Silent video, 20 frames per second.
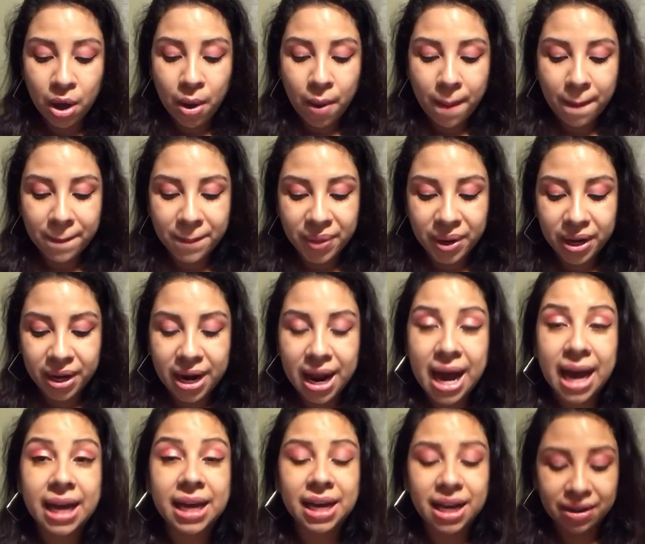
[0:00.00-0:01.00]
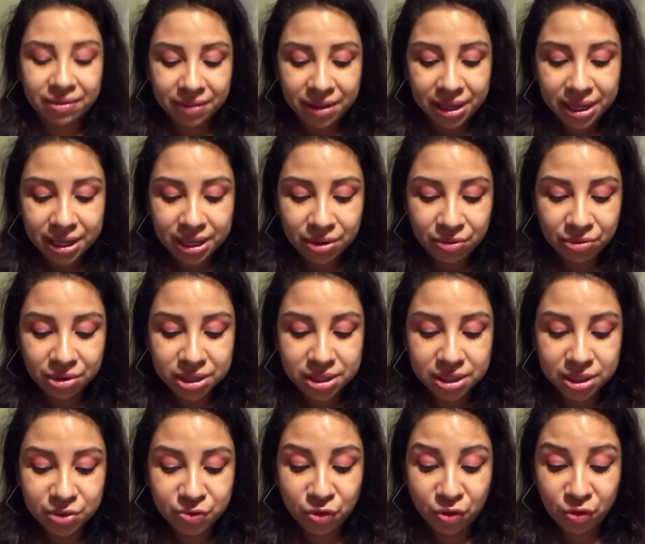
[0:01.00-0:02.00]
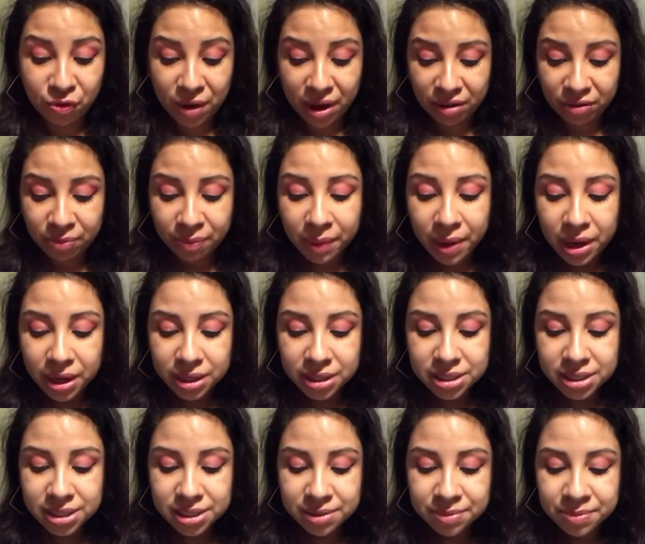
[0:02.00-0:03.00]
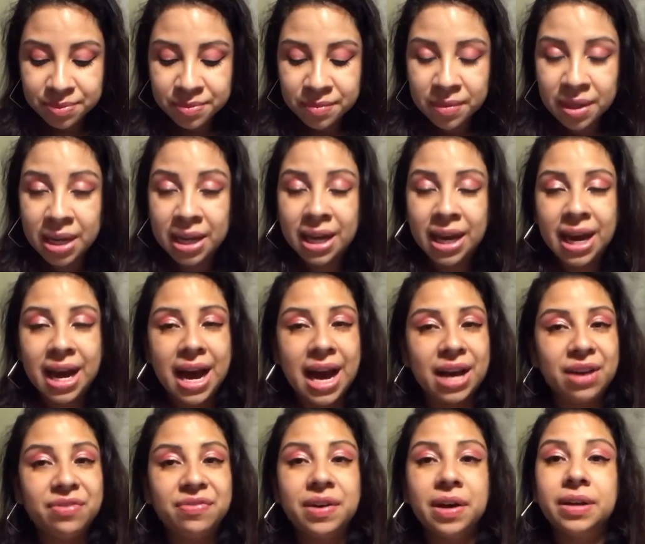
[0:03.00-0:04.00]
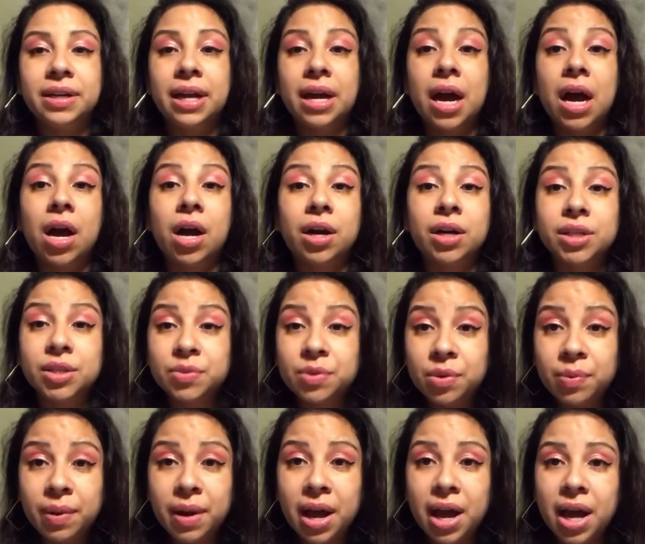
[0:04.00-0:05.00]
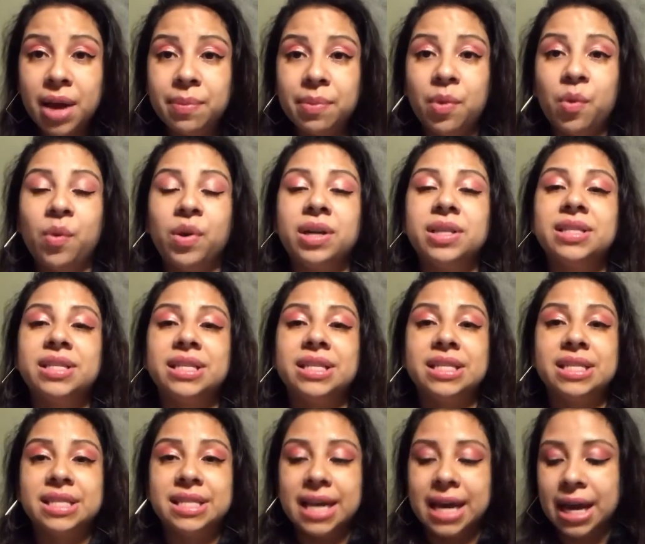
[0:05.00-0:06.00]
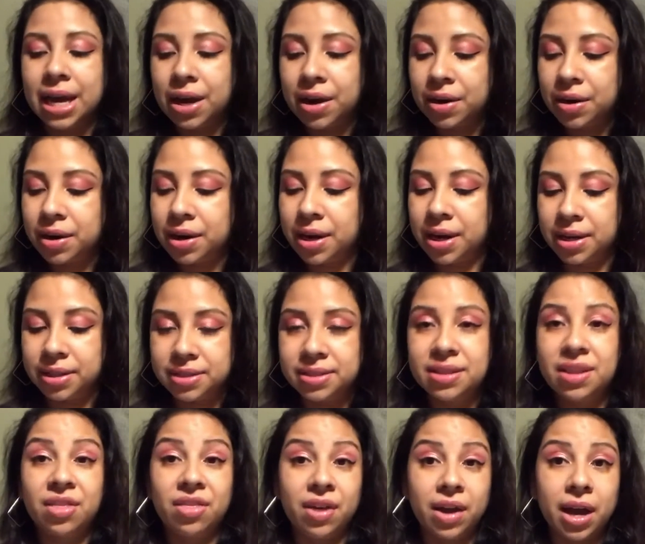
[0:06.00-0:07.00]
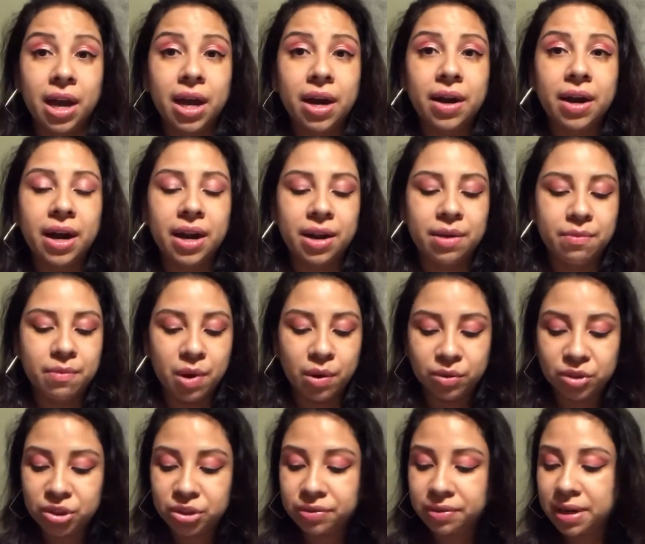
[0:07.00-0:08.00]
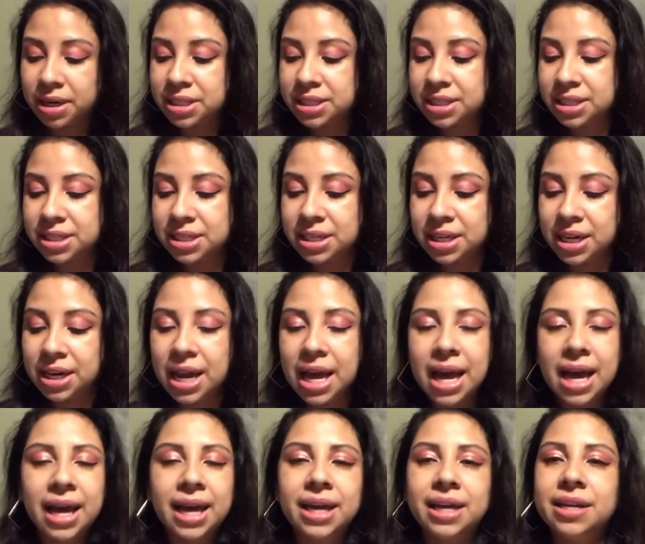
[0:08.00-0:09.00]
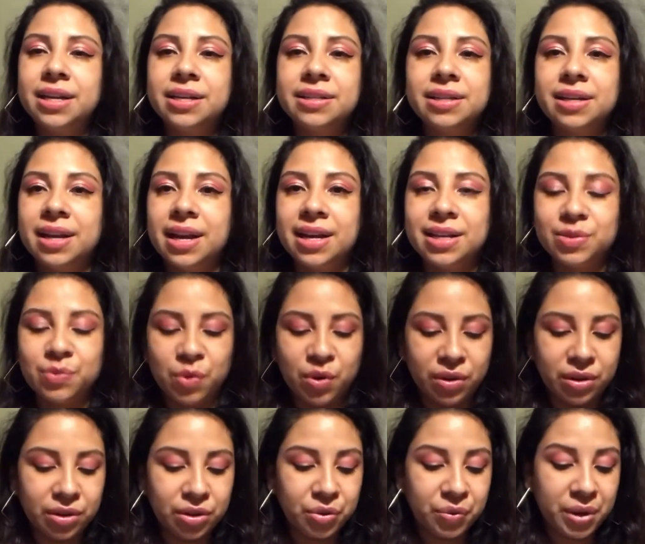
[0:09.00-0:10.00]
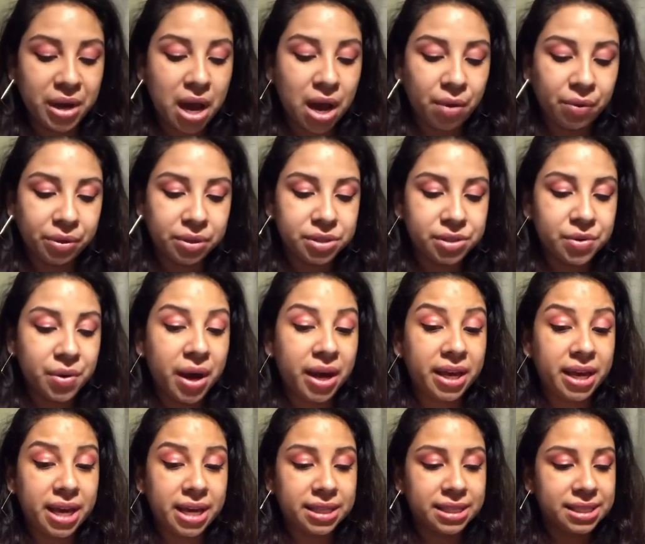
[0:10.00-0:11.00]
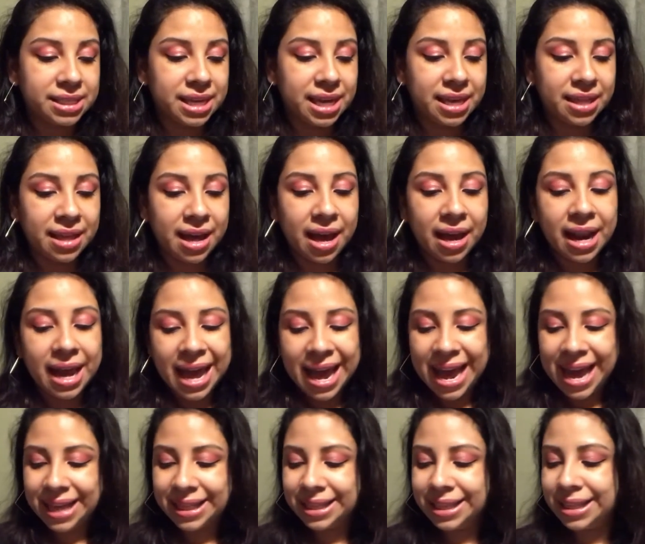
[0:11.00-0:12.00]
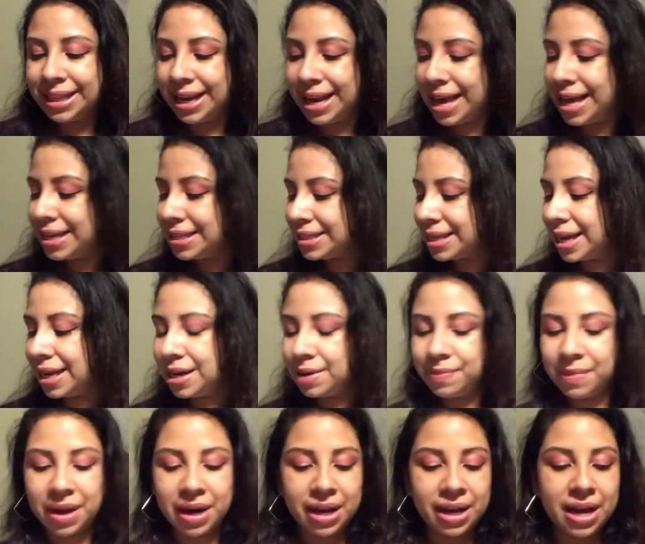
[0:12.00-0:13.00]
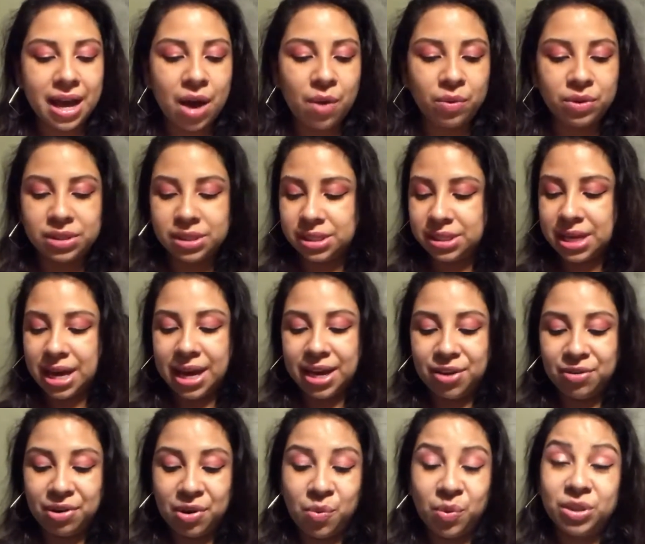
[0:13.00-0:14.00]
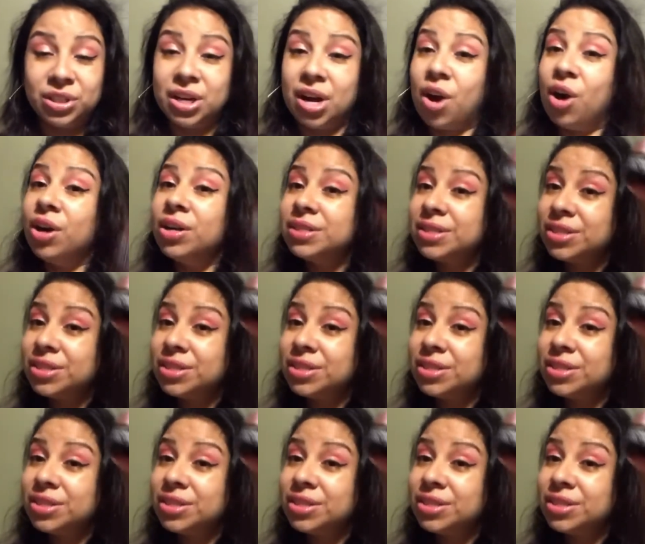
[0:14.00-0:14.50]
But I love it. It retails for $5. I found it hard to apply, but once it's there, and it moisturizes it. It doesn't last more than 3 hours, though I can't say that. And then the last item that I got was this eye cream, which I also